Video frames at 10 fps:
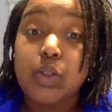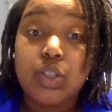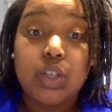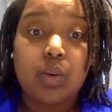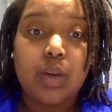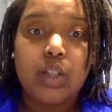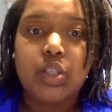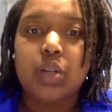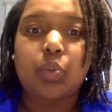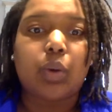
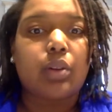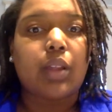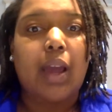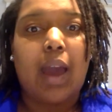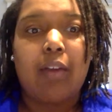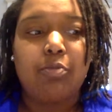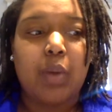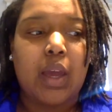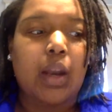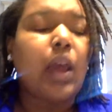generation where they have
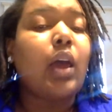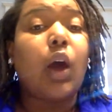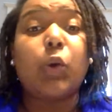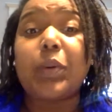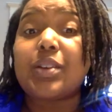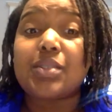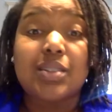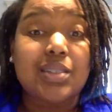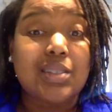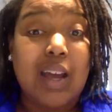been helping
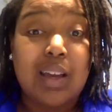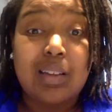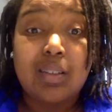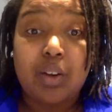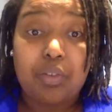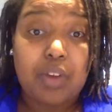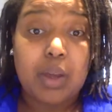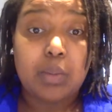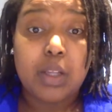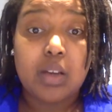sustain their
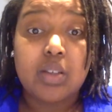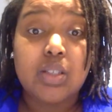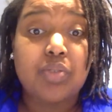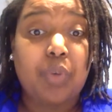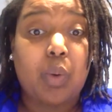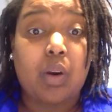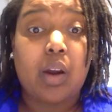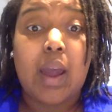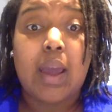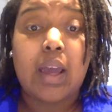families for
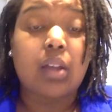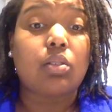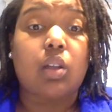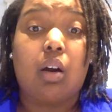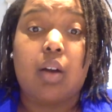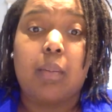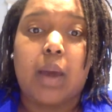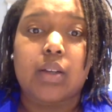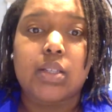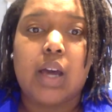a long
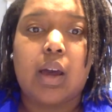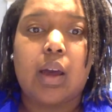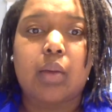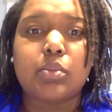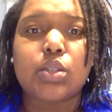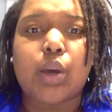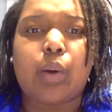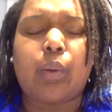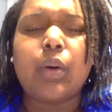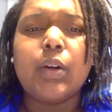amount of time.
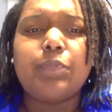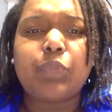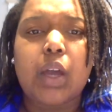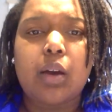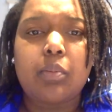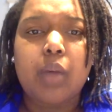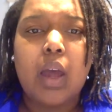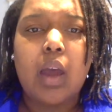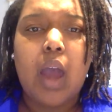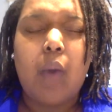So
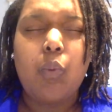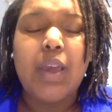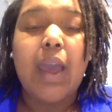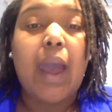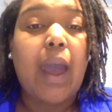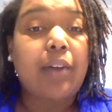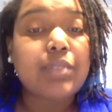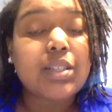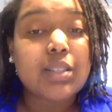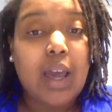we have
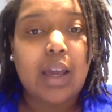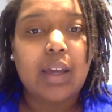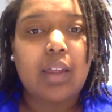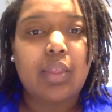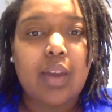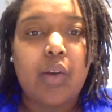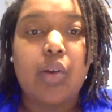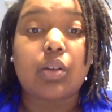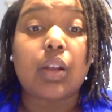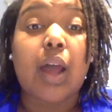to take
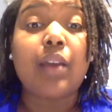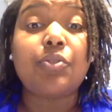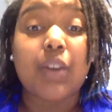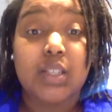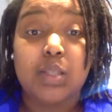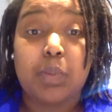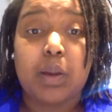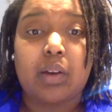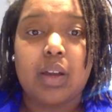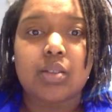their life
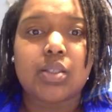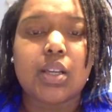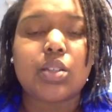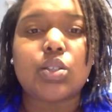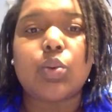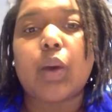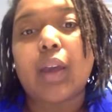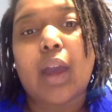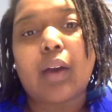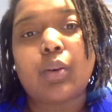experience into
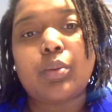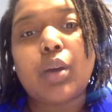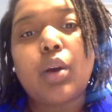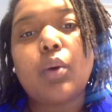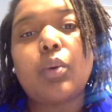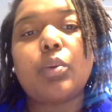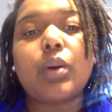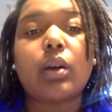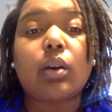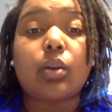account when we
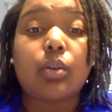are